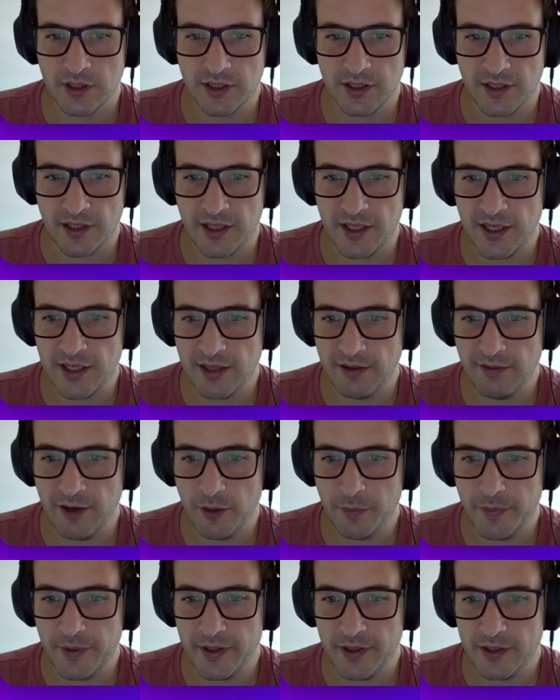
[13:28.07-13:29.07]
Here,
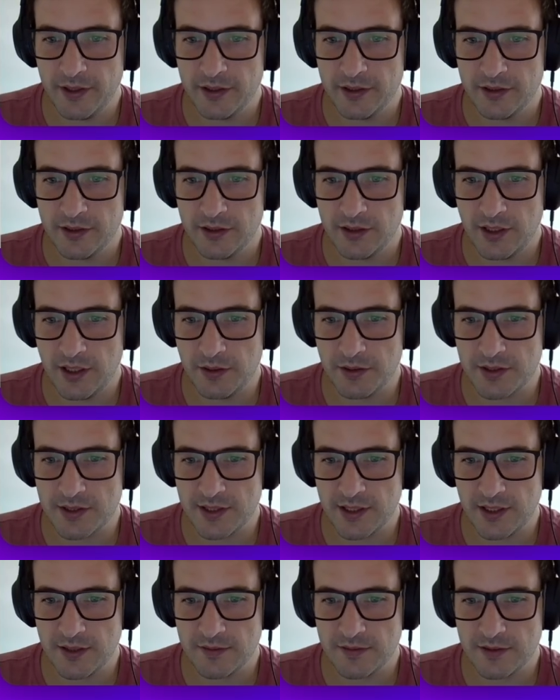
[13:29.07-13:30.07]
developer,
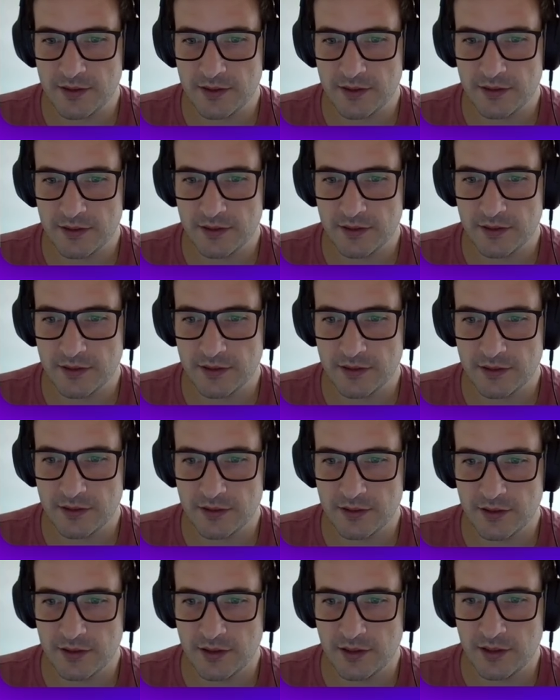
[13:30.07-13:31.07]
ourselves,
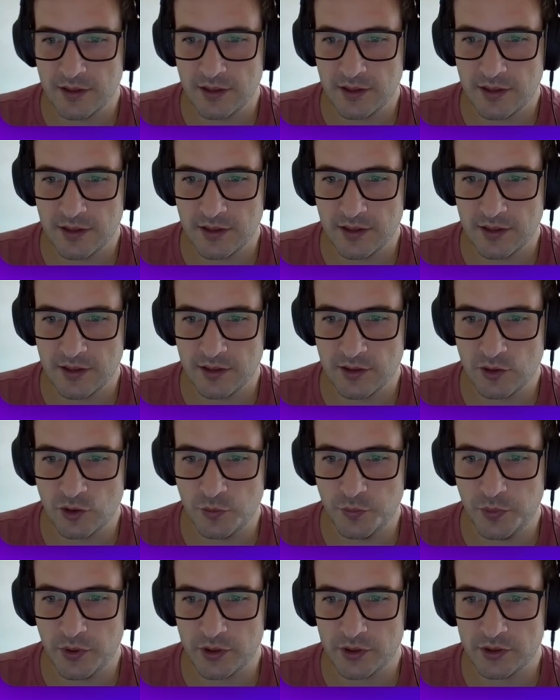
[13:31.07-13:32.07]

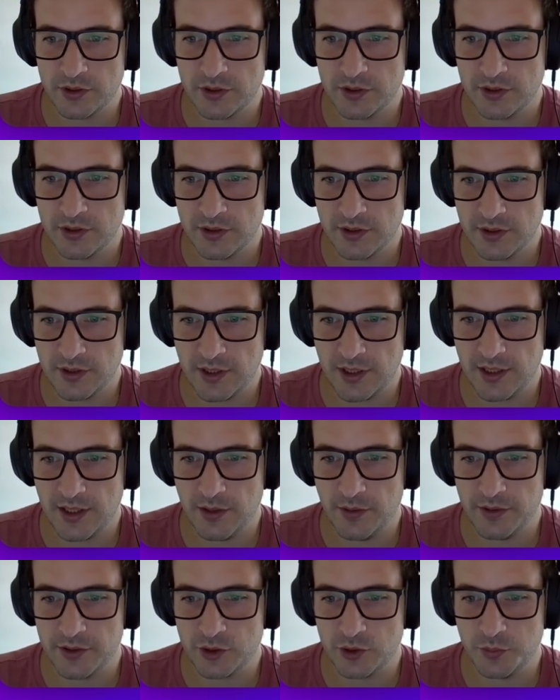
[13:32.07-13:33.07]
support,
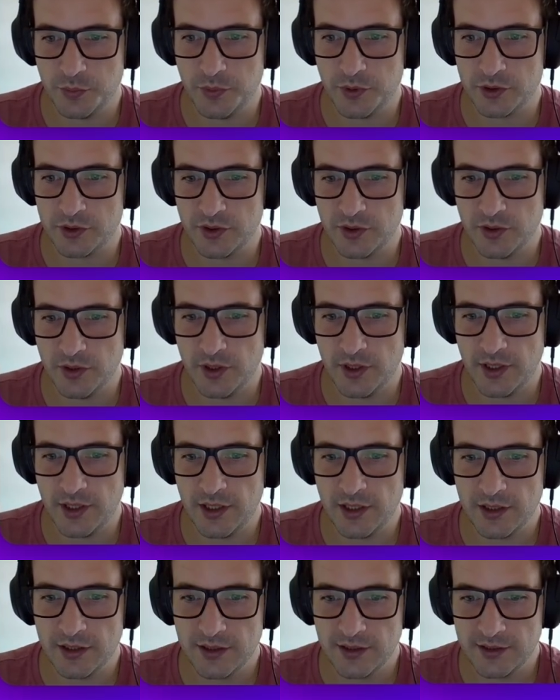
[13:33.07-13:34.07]
our support
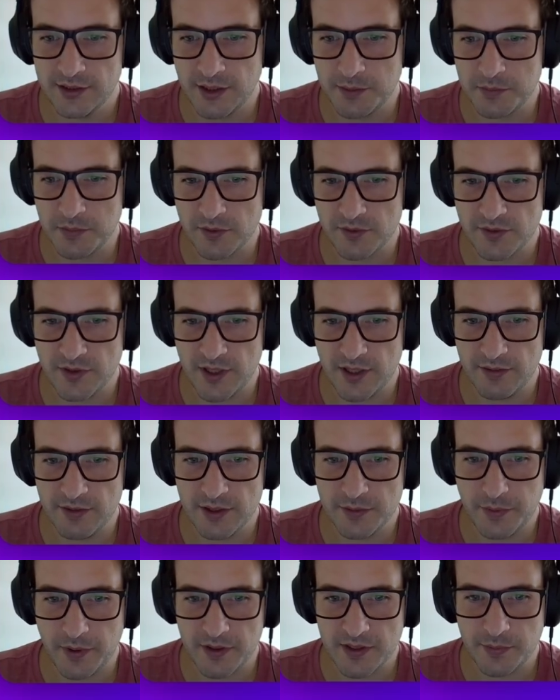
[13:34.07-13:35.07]
URL, terms of
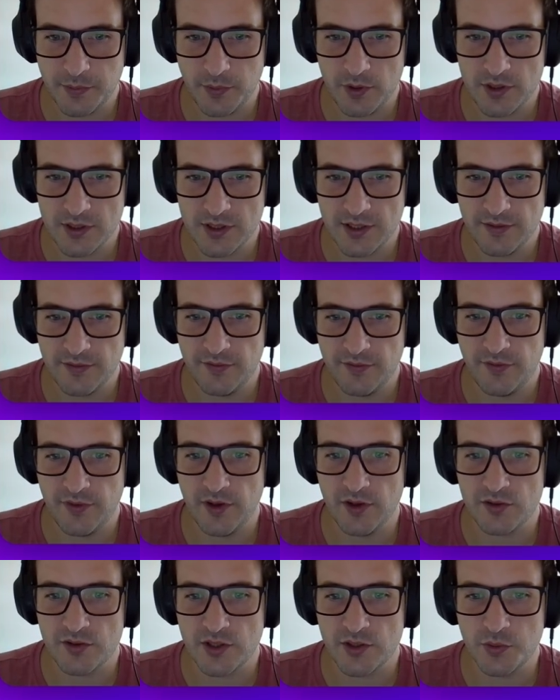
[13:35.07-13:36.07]
service, price policy, free
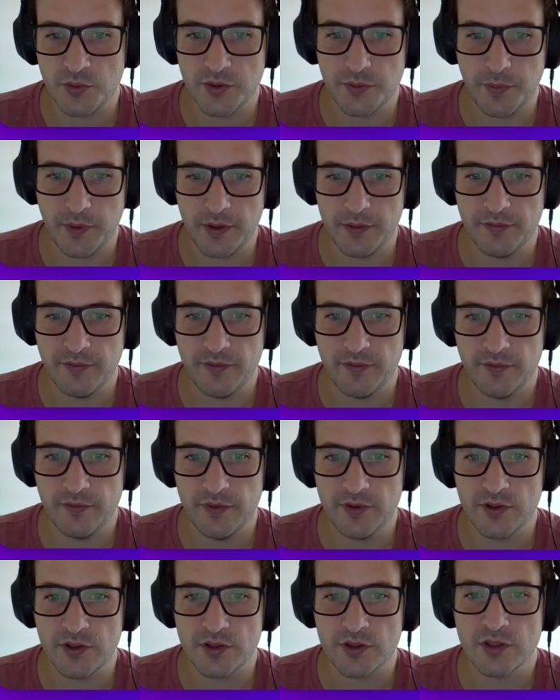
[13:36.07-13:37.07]
of charge with paid
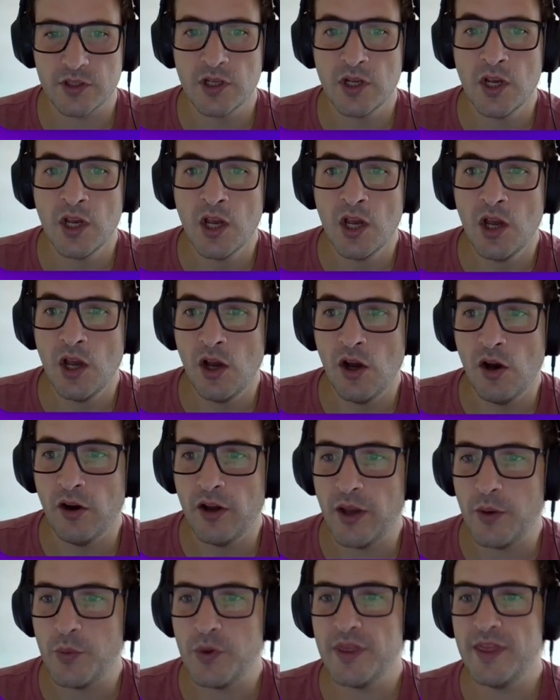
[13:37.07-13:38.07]
features.
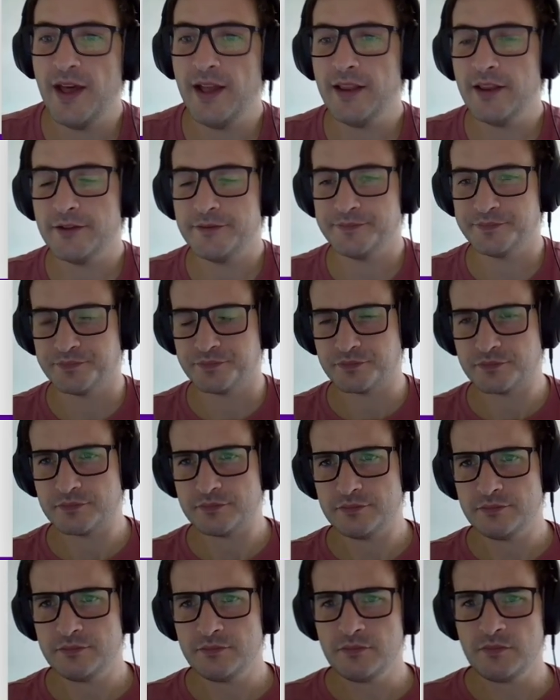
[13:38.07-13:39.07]
Okay, with that,
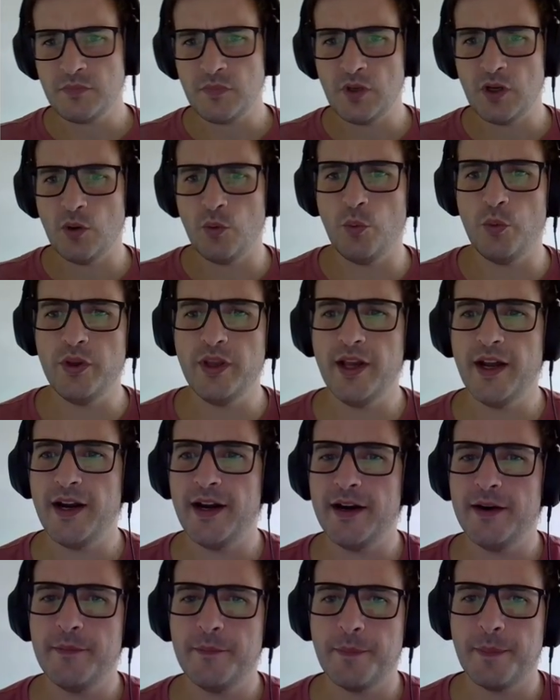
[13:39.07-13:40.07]
we
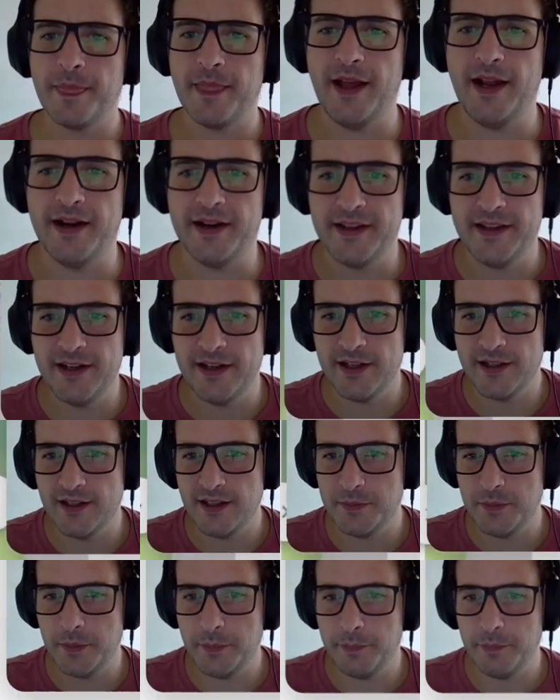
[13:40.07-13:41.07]
are here in
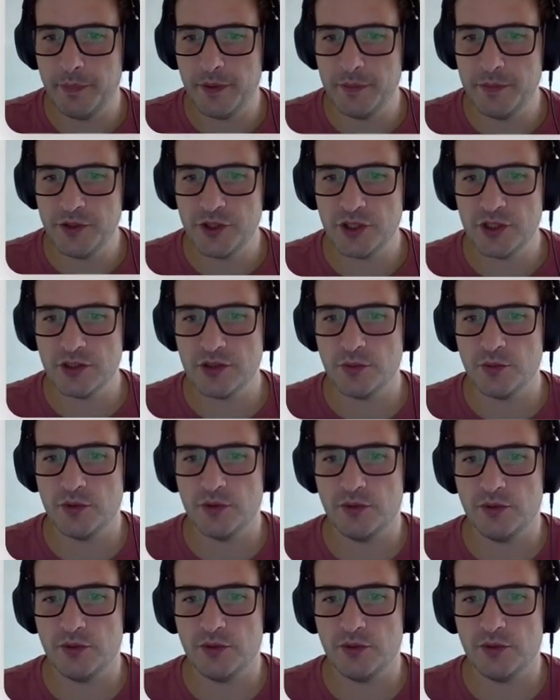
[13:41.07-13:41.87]
the permission.